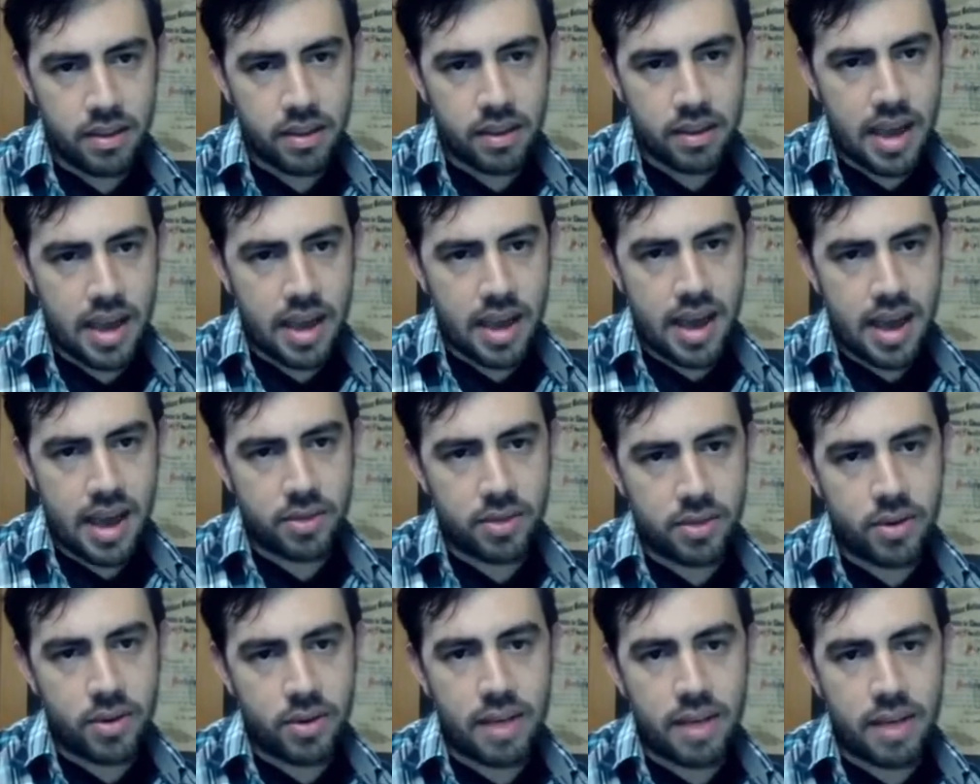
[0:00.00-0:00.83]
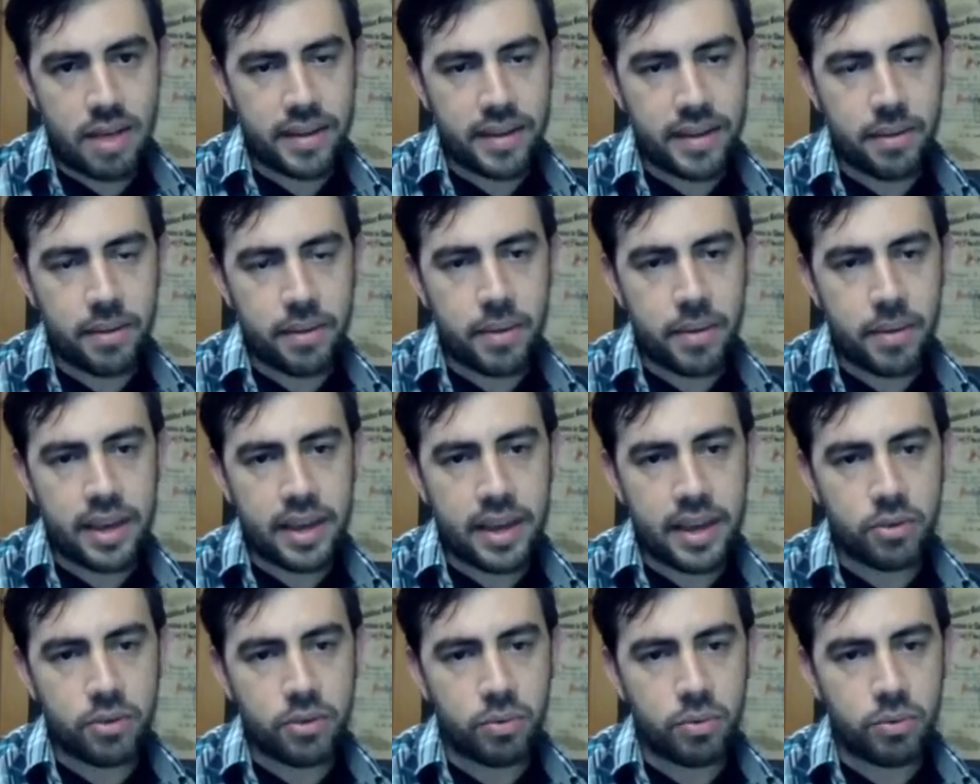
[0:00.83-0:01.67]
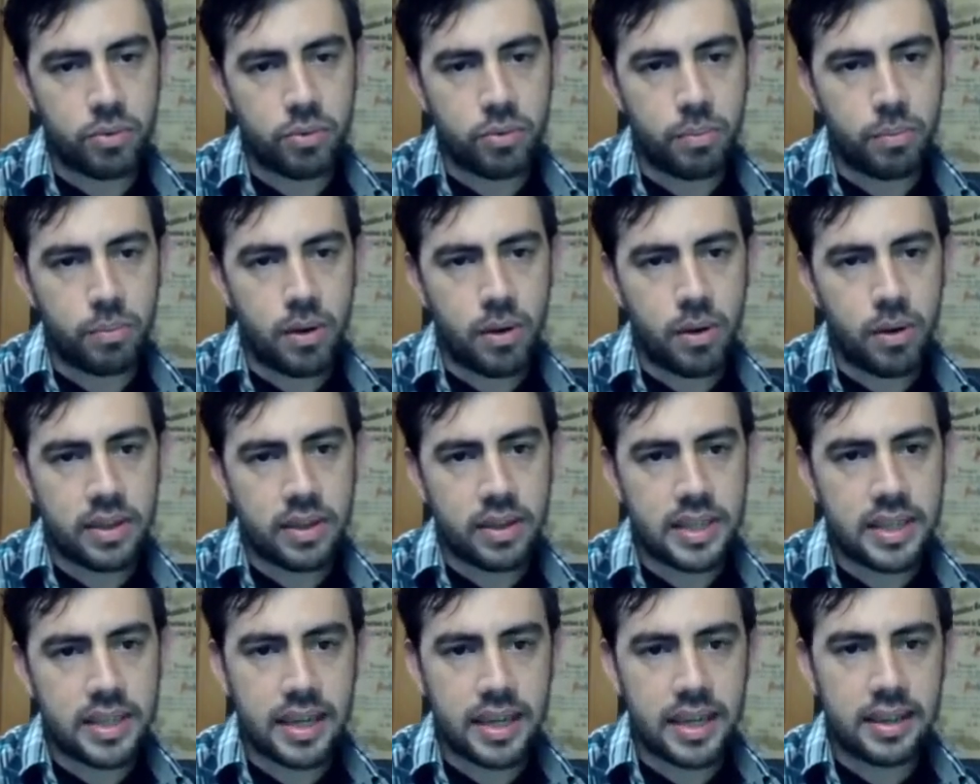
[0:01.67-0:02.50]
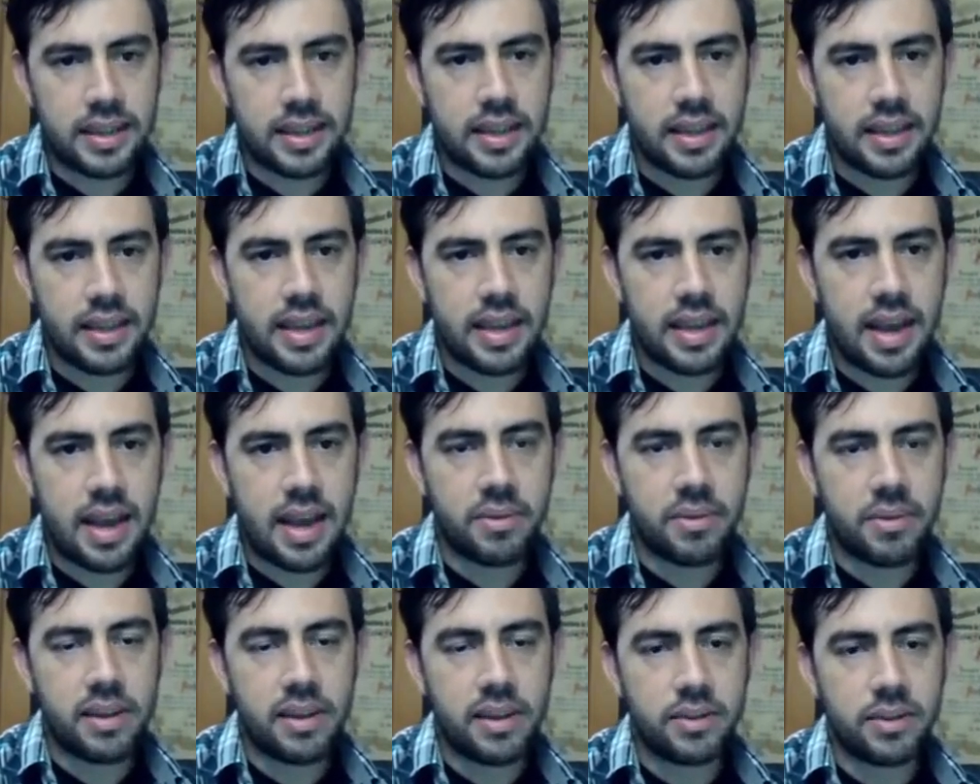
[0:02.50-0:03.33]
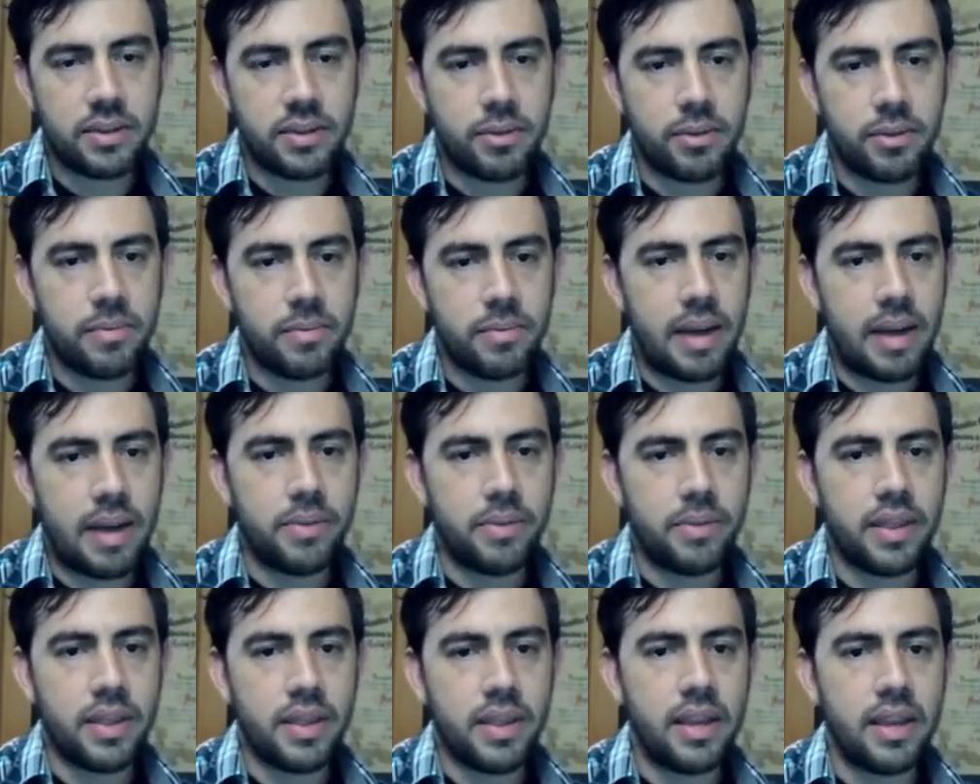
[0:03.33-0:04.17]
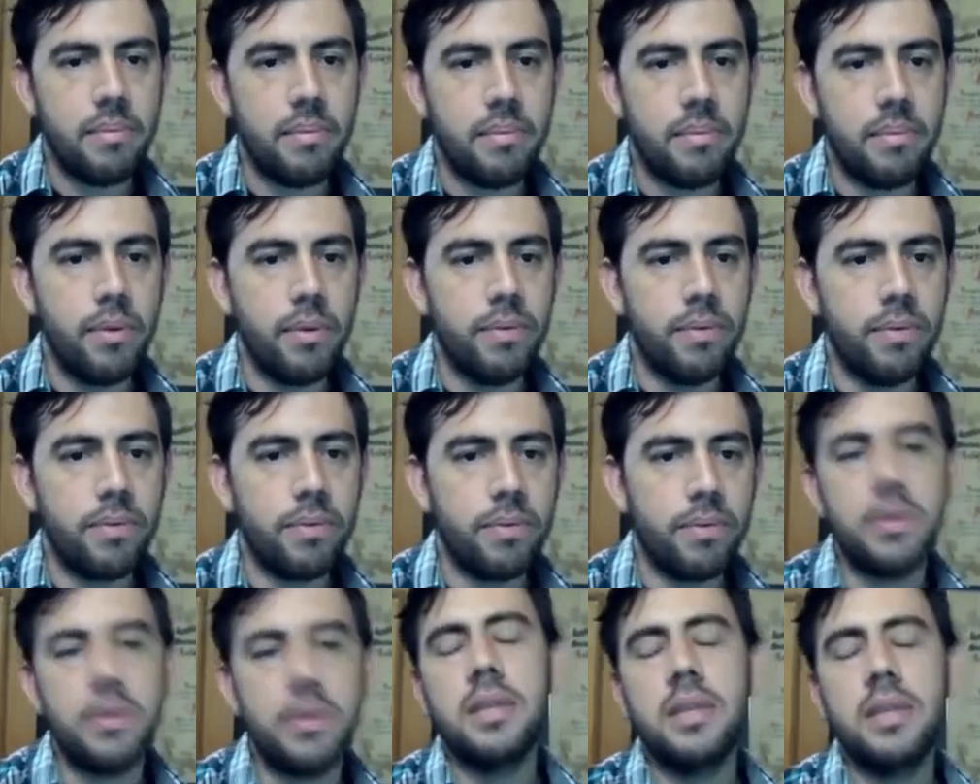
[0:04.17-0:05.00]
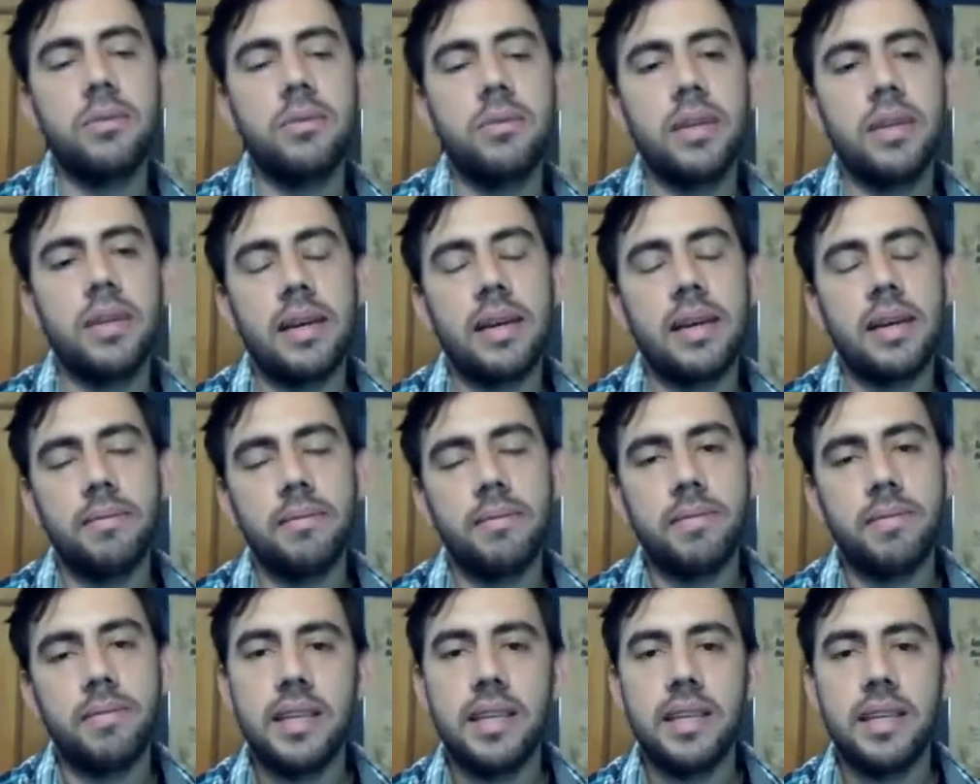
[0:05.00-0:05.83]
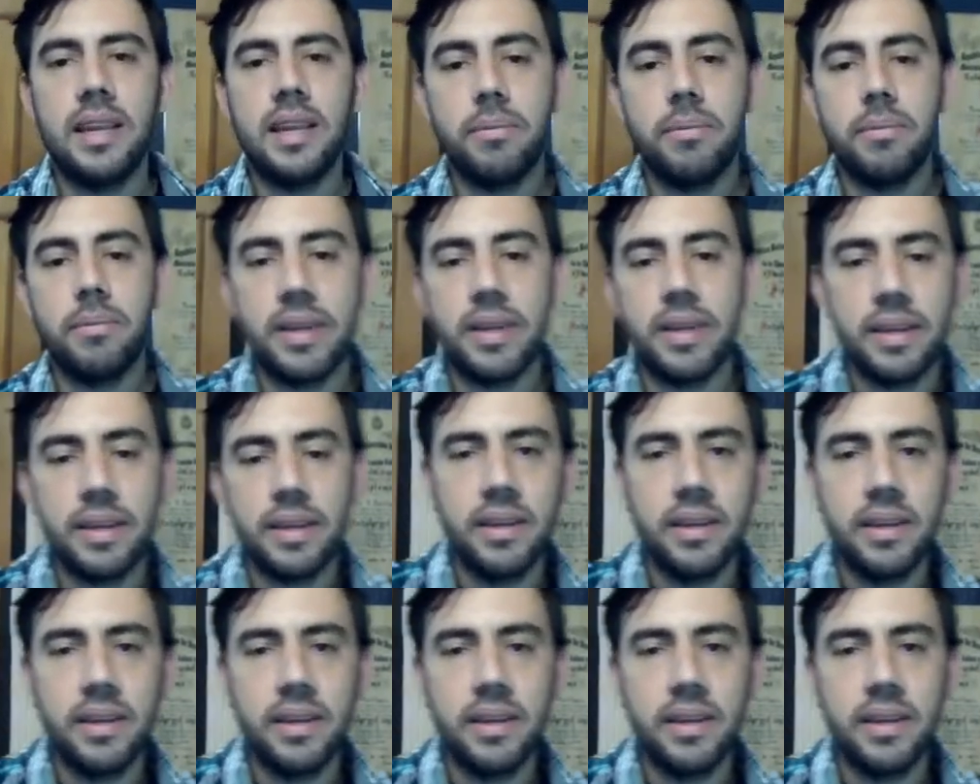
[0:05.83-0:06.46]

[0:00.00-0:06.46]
Yeah, and don't have any way to block the check in the diagonal. So after the king move, queen g3, and finally we